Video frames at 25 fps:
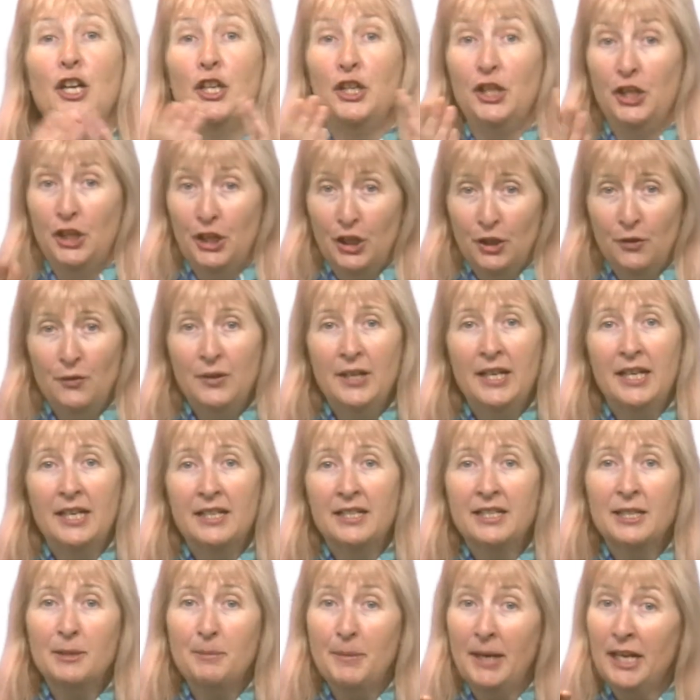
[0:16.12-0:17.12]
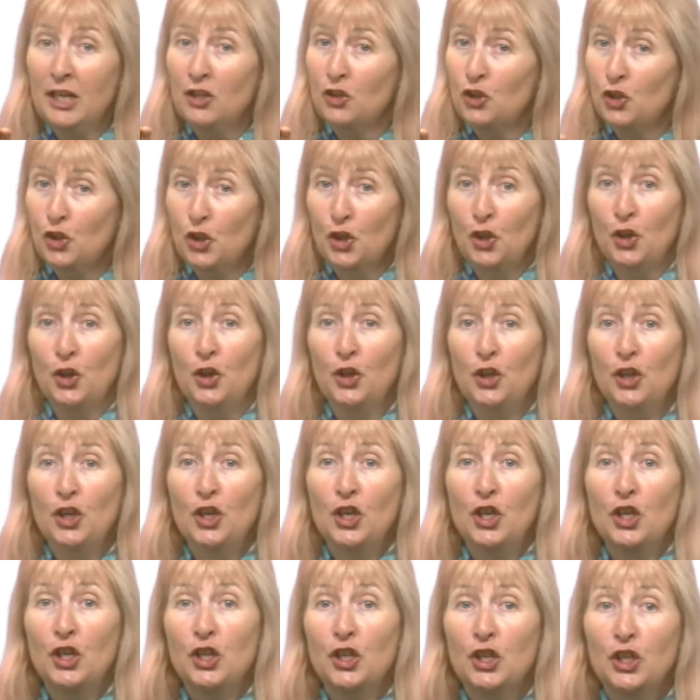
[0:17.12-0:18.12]
You need to make sure
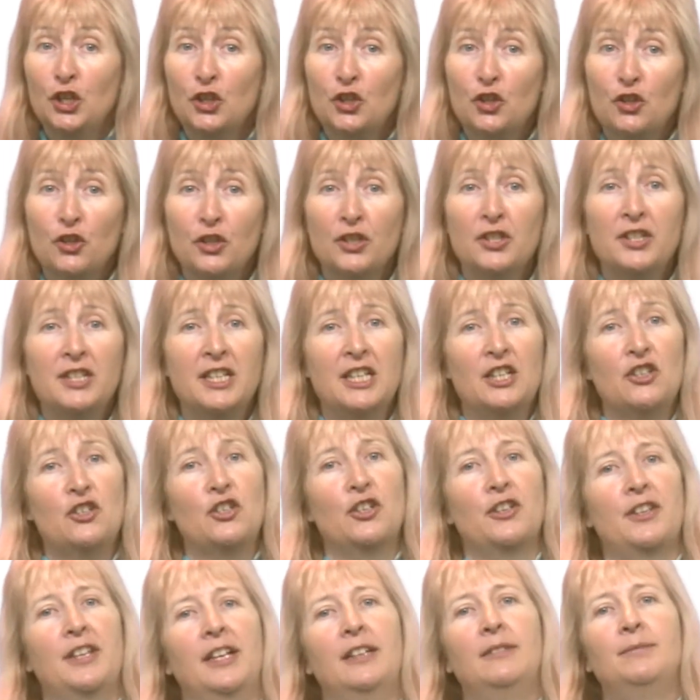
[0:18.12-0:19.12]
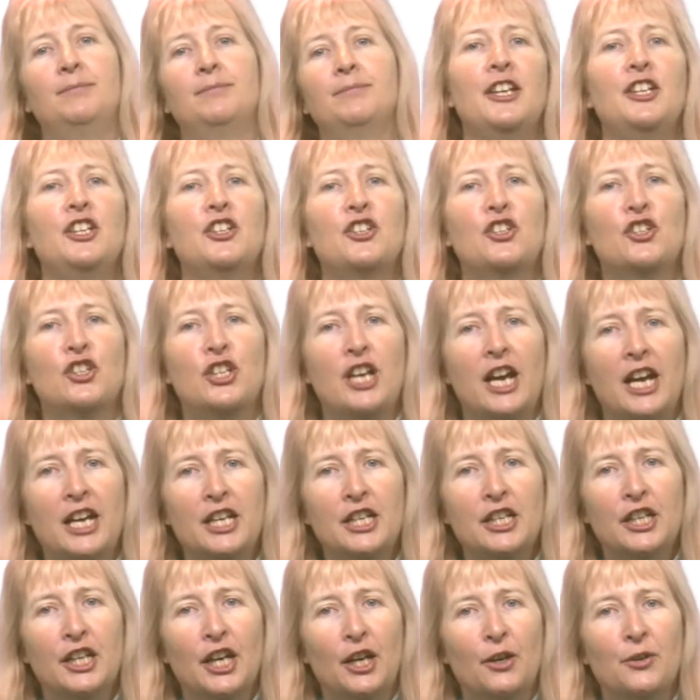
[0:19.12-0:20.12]
you trust each other and you share
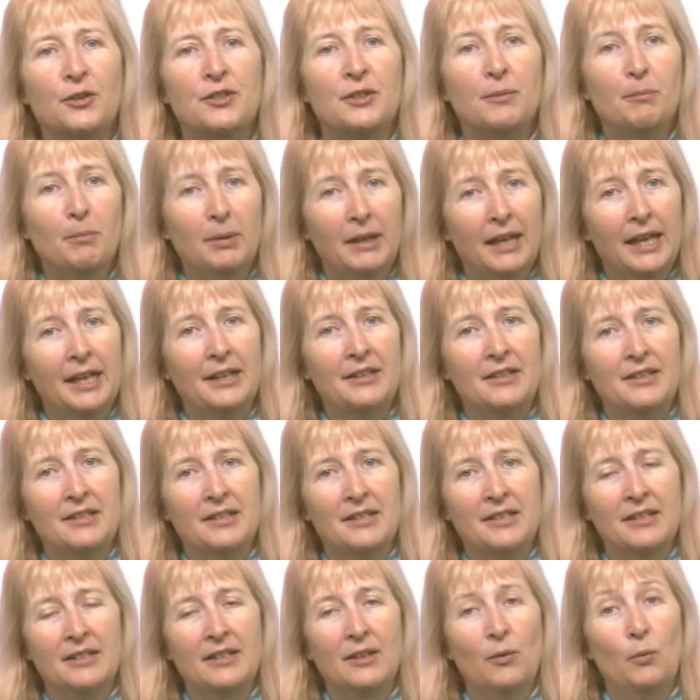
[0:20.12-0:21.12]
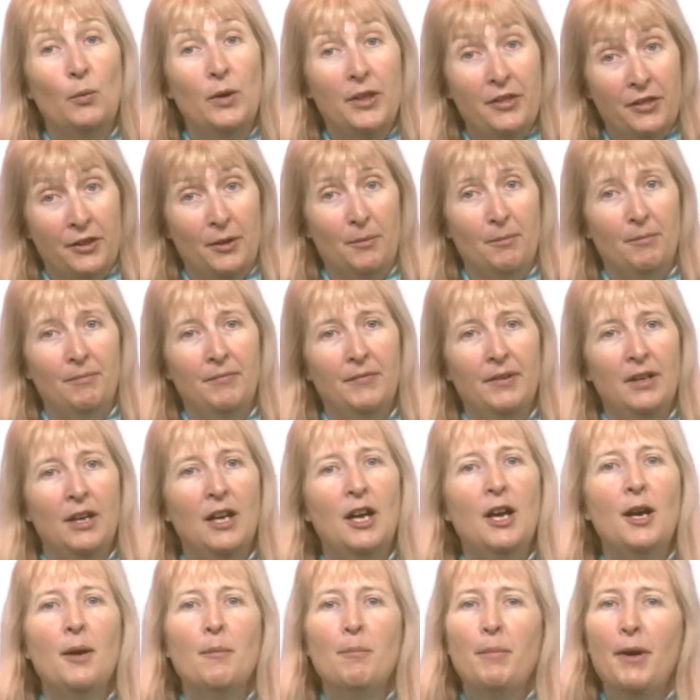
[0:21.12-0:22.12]
your goals and plans with them,
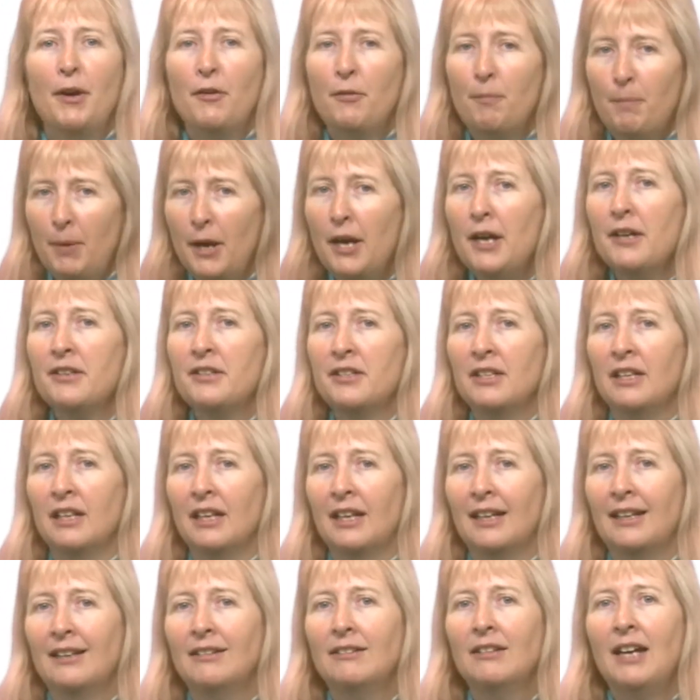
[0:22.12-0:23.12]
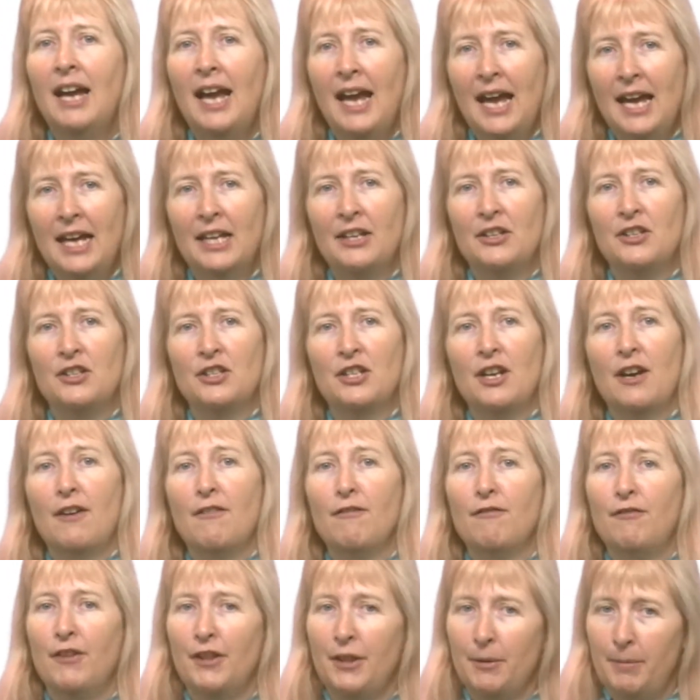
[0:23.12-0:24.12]
both personally and
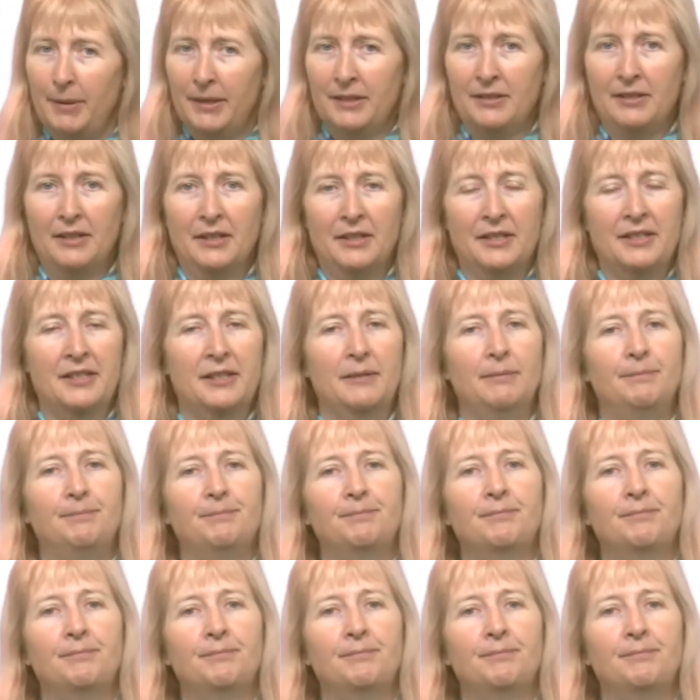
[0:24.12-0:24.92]
for the business.